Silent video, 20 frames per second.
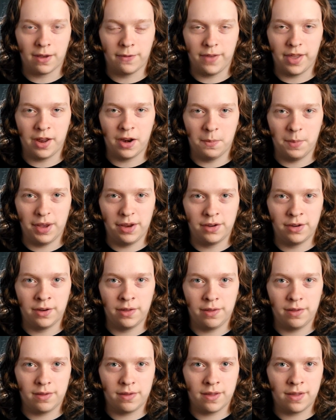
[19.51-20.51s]
of
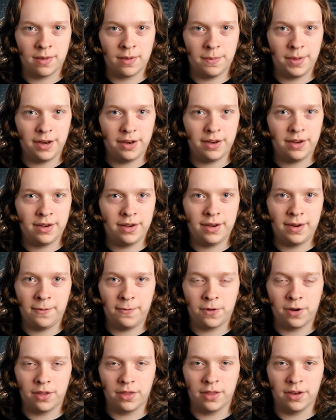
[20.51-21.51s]
animations that's a bit
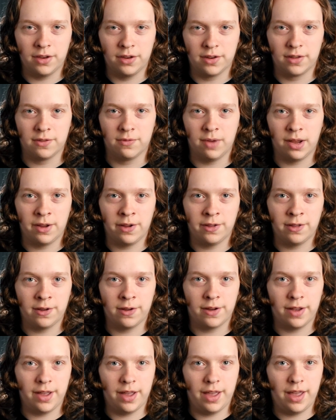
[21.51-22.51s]
different than just regular